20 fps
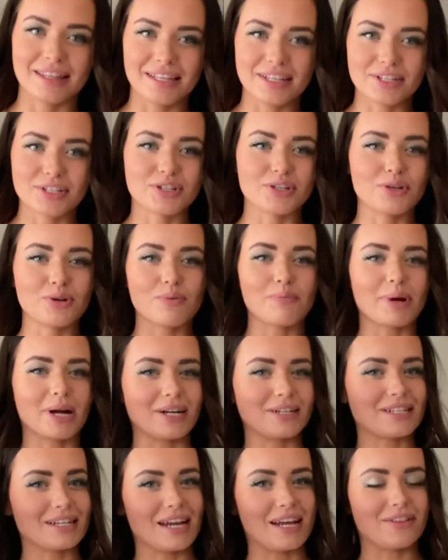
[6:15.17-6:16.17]
these two
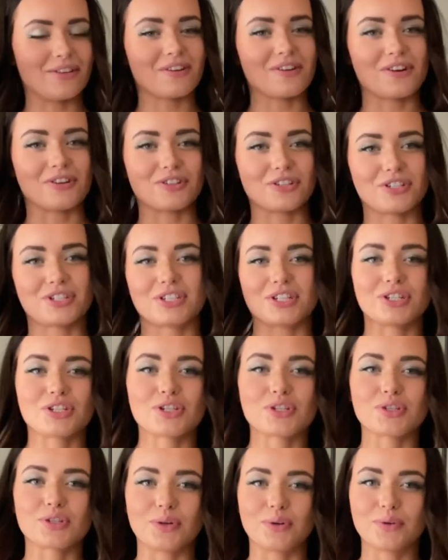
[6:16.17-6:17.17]
paired together are just
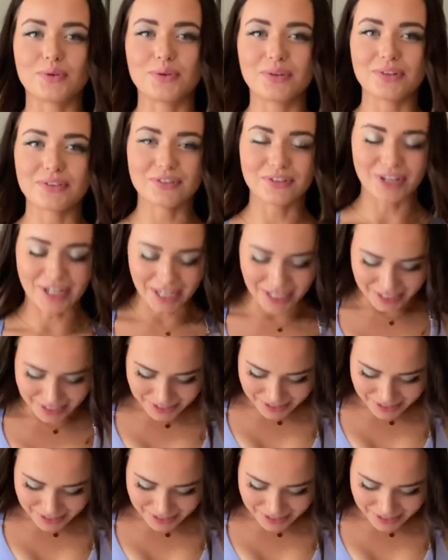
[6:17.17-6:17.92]
so freaking